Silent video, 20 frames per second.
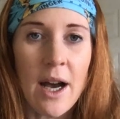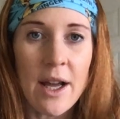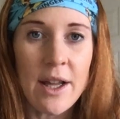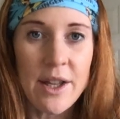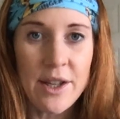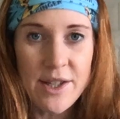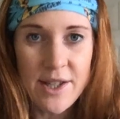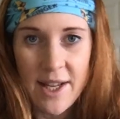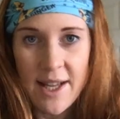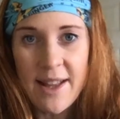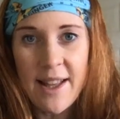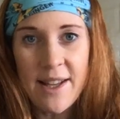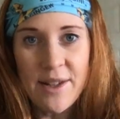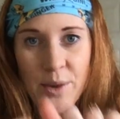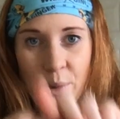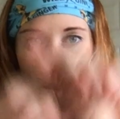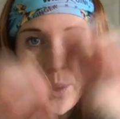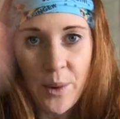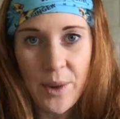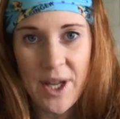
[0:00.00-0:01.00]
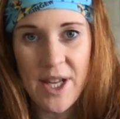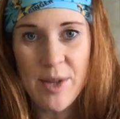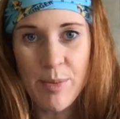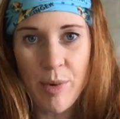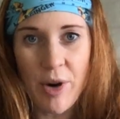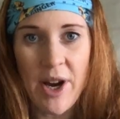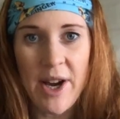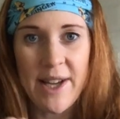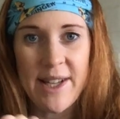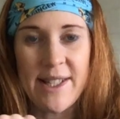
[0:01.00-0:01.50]
you see there's all these
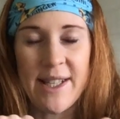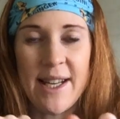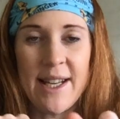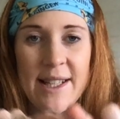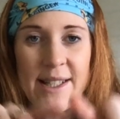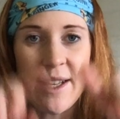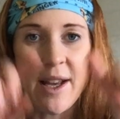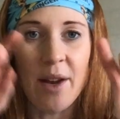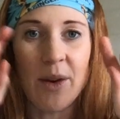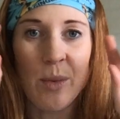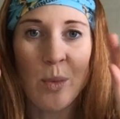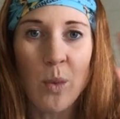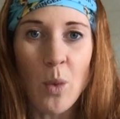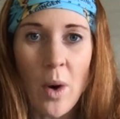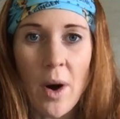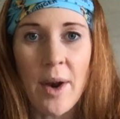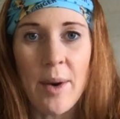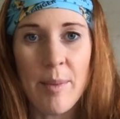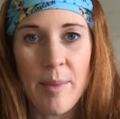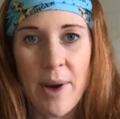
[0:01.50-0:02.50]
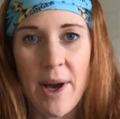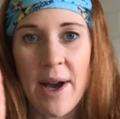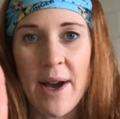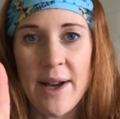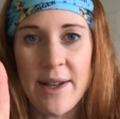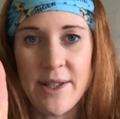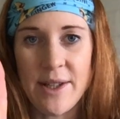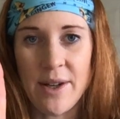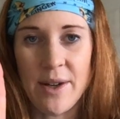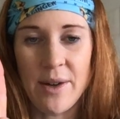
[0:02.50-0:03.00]
prizes and one
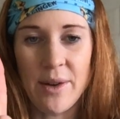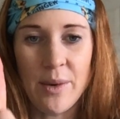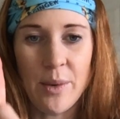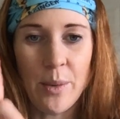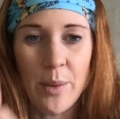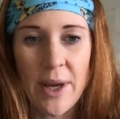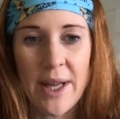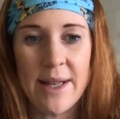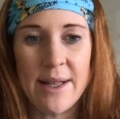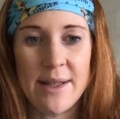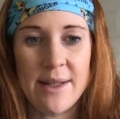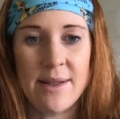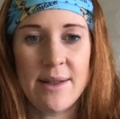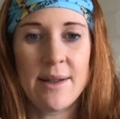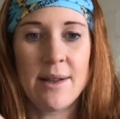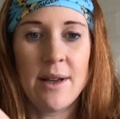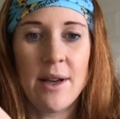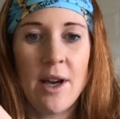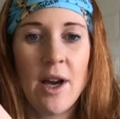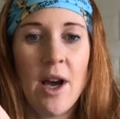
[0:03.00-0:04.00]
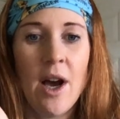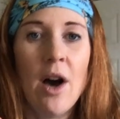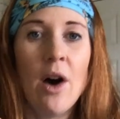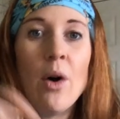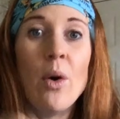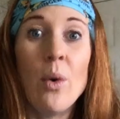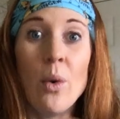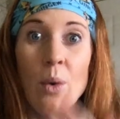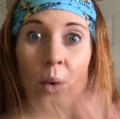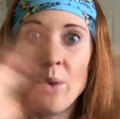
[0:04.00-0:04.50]
person wins
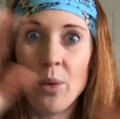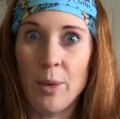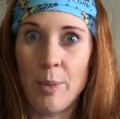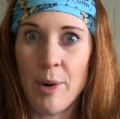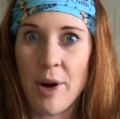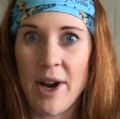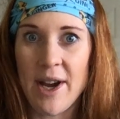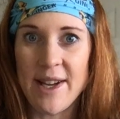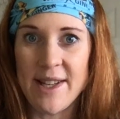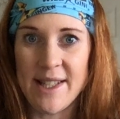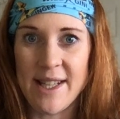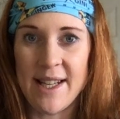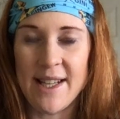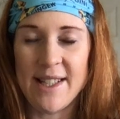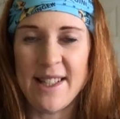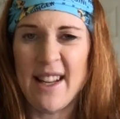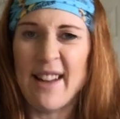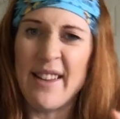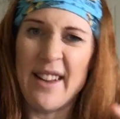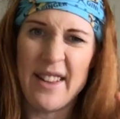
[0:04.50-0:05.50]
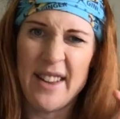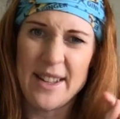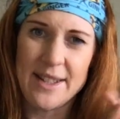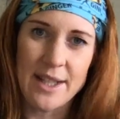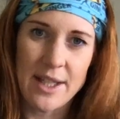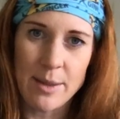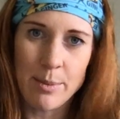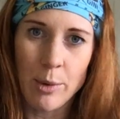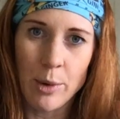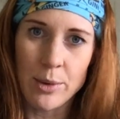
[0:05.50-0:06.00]
all the prizes, and then
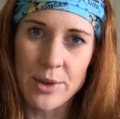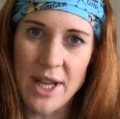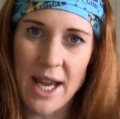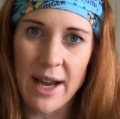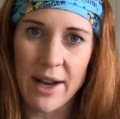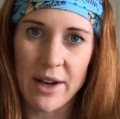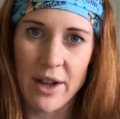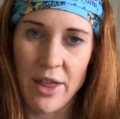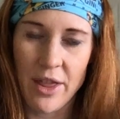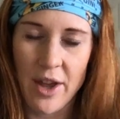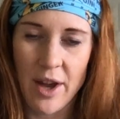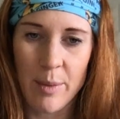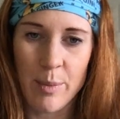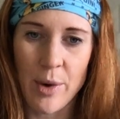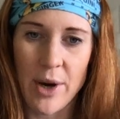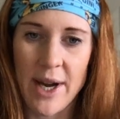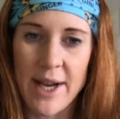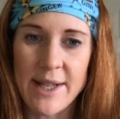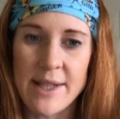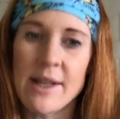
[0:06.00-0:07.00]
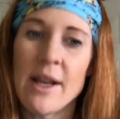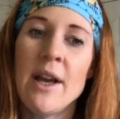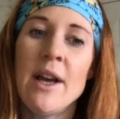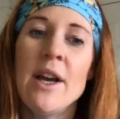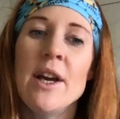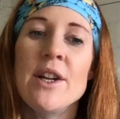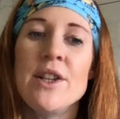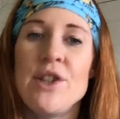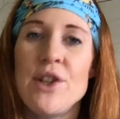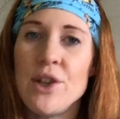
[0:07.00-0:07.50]
there's a small second and third prize.
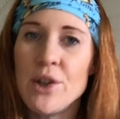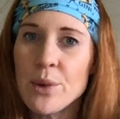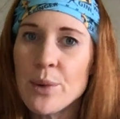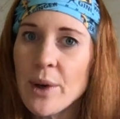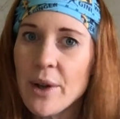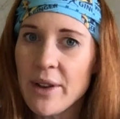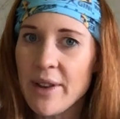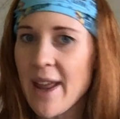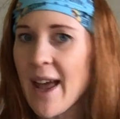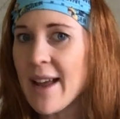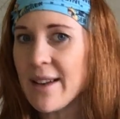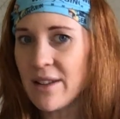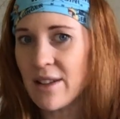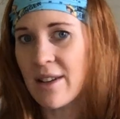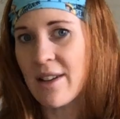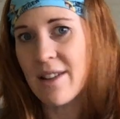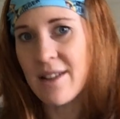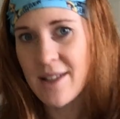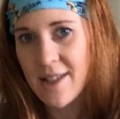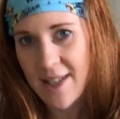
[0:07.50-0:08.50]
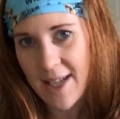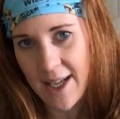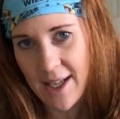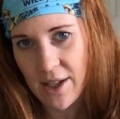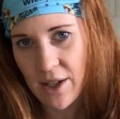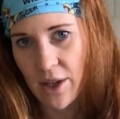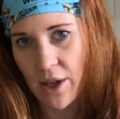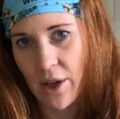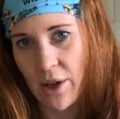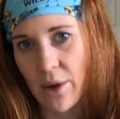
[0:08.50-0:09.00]
Do you want that to
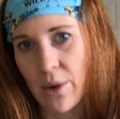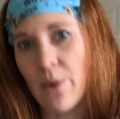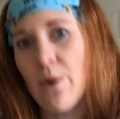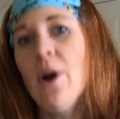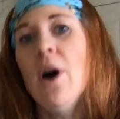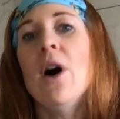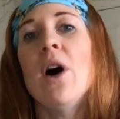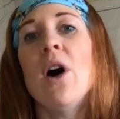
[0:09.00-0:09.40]
continue,